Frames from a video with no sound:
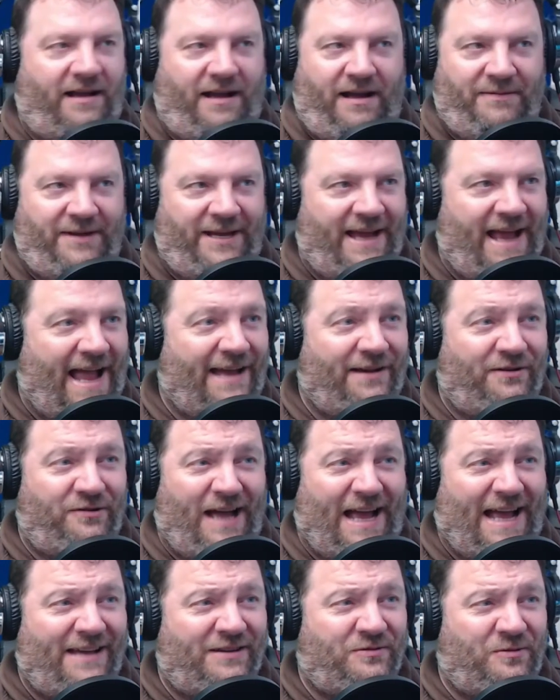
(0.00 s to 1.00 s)
I mean,
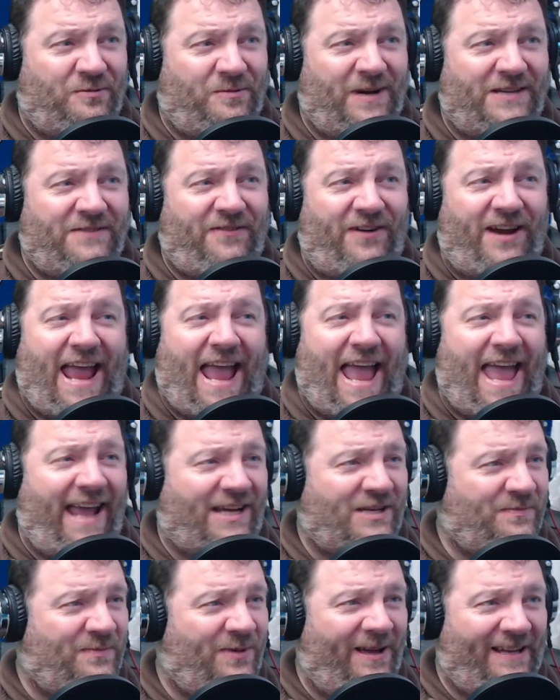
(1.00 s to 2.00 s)
as always, very
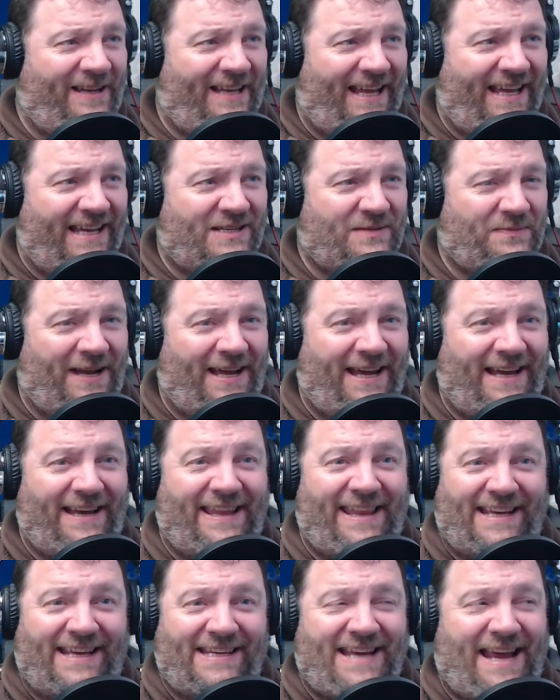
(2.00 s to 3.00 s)
expertly
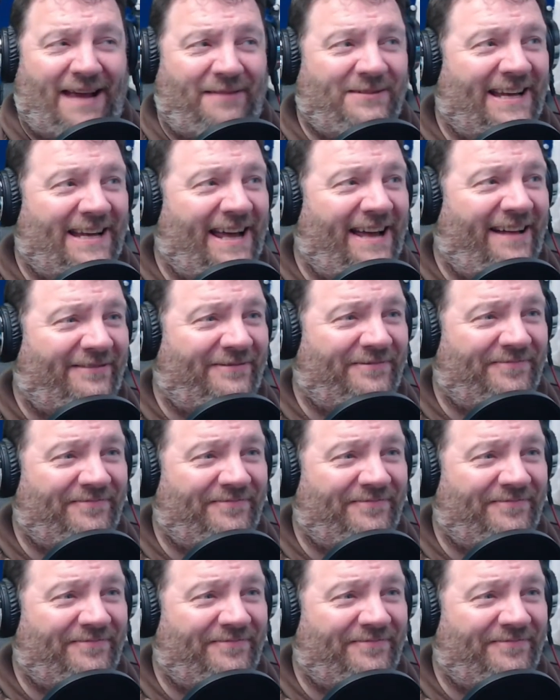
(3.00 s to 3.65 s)
explained. Thanks, Captain Al.